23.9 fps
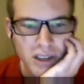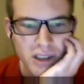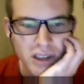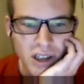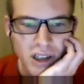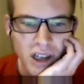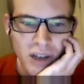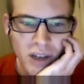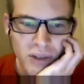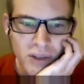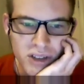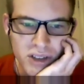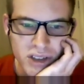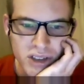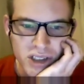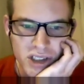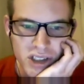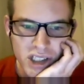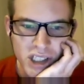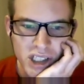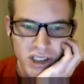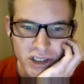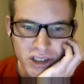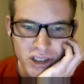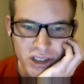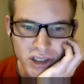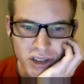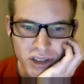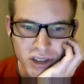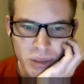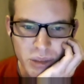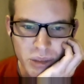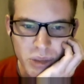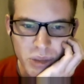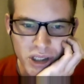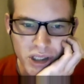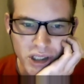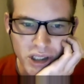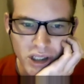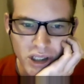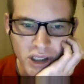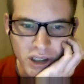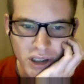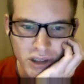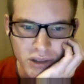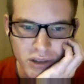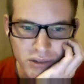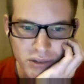obviously changes depending
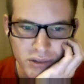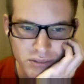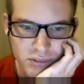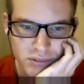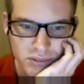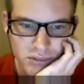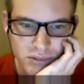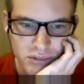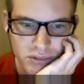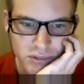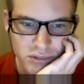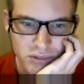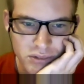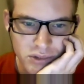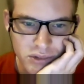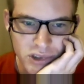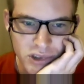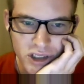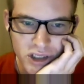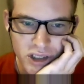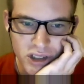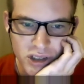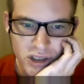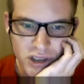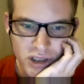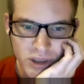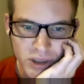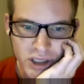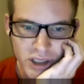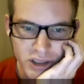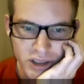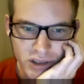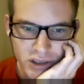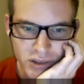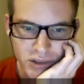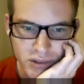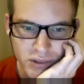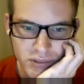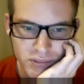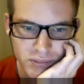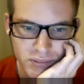on the situation.